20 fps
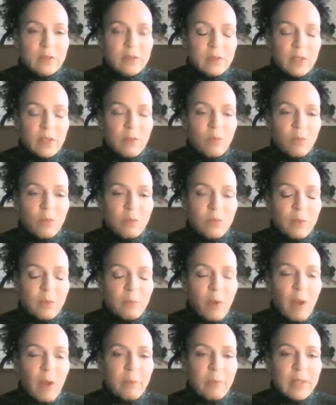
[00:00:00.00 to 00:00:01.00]
the
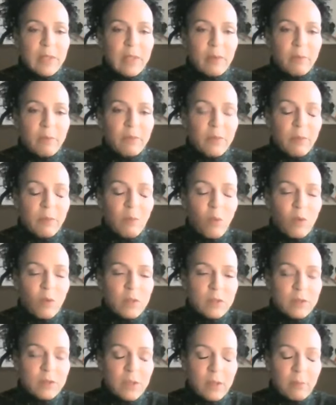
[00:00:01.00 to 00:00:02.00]
property of
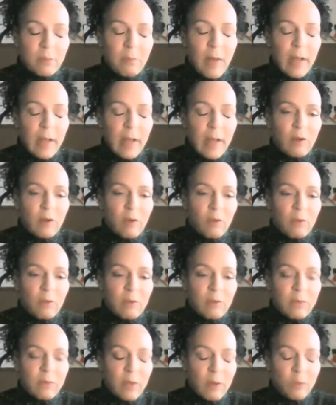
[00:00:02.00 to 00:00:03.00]
the Meyer home
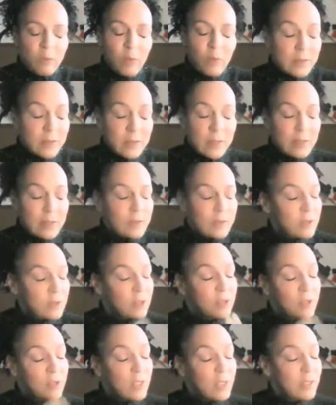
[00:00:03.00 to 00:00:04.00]
residence.
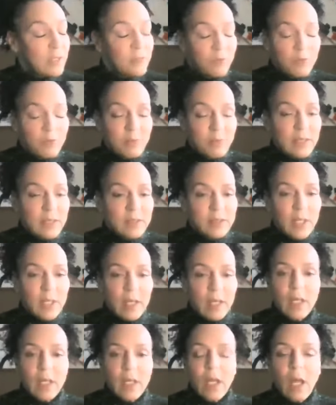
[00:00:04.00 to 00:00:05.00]
Easy for me to
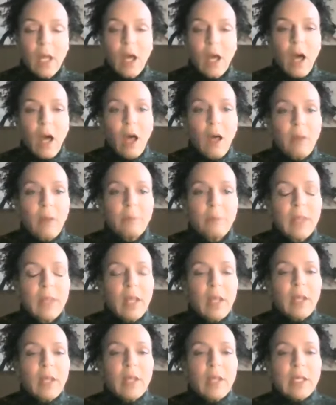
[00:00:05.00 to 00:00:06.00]
say.
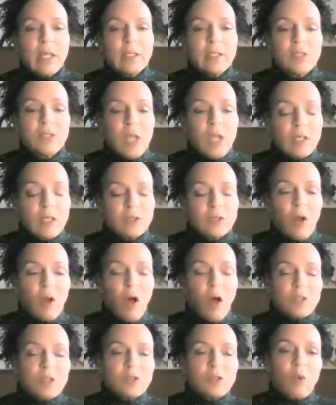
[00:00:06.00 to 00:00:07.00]
It does
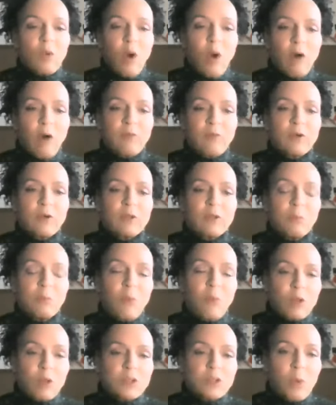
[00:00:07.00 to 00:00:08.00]
also offer
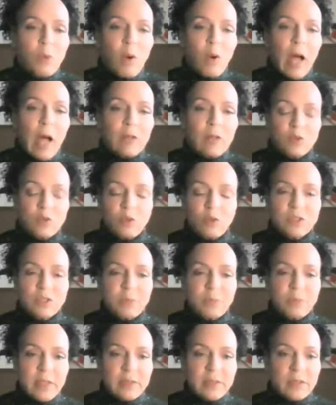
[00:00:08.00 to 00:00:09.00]
multiple outdoor
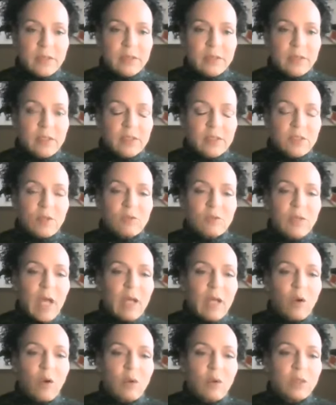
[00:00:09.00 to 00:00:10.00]
spaces. So
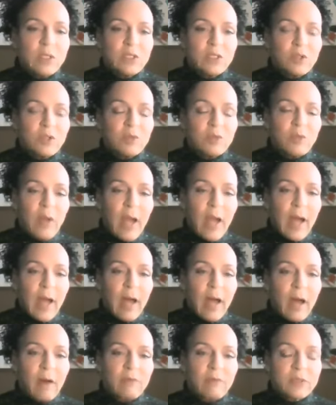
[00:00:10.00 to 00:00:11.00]
not only do you
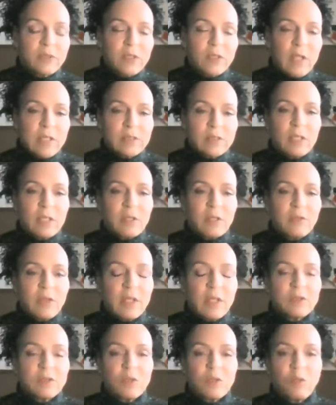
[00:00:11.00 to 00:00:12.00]
have, so that's the other
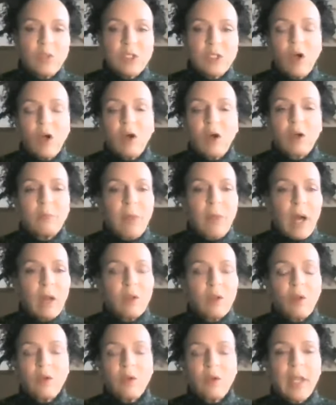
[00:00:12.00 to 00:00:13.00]
thing. So we talk
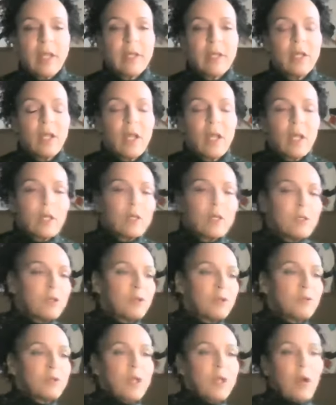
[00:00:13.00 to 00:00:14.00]
about, okay,
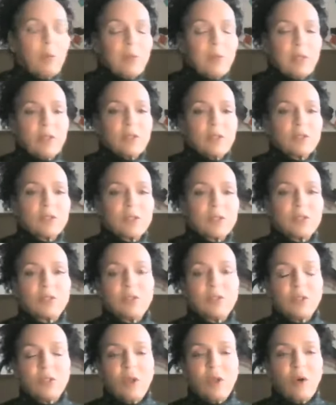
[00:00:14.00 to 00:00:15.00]
you tell me there's,
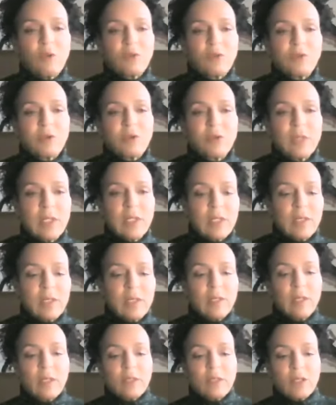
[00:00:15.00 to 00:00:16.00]
30